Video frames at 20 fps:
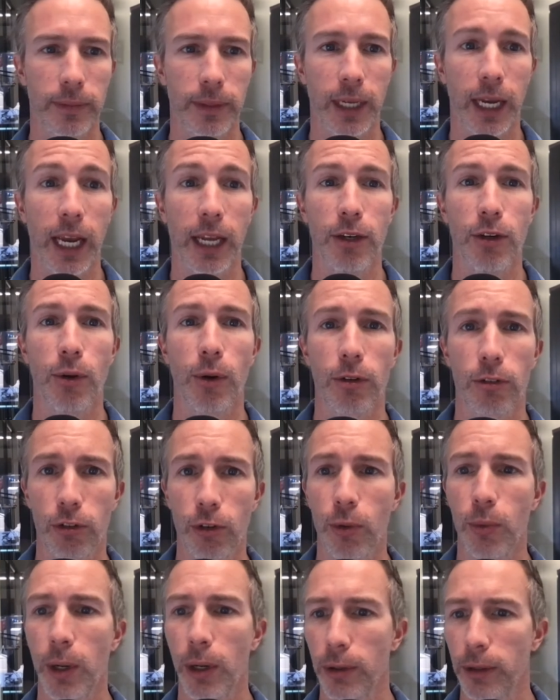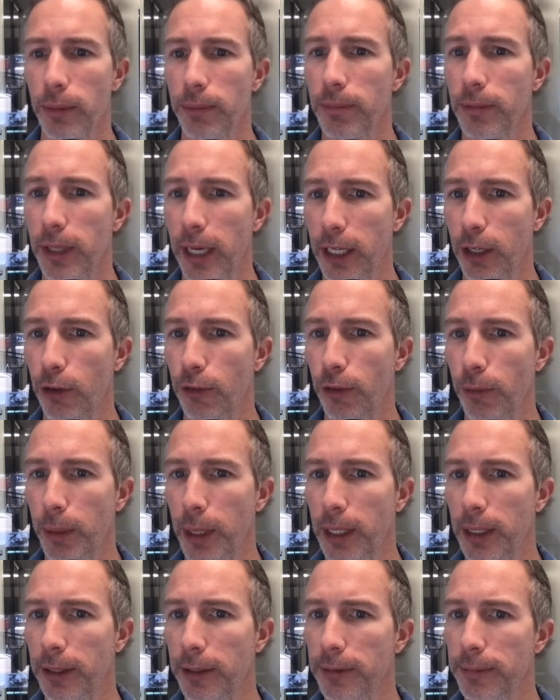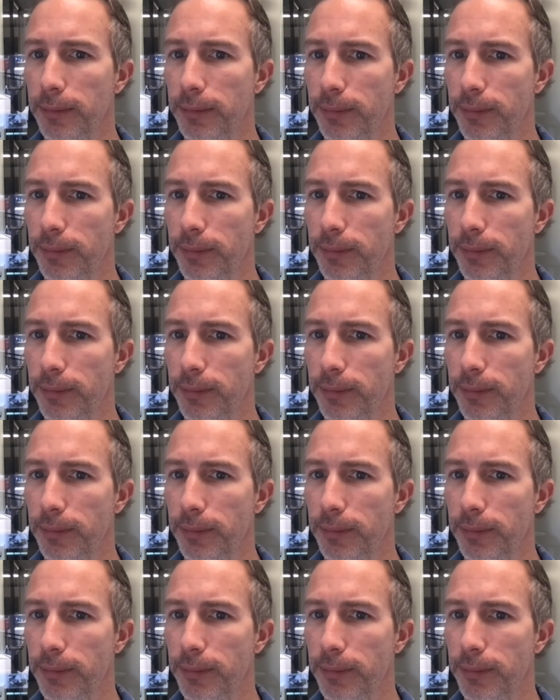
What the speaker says: And you are so welcome. Thank you for being here.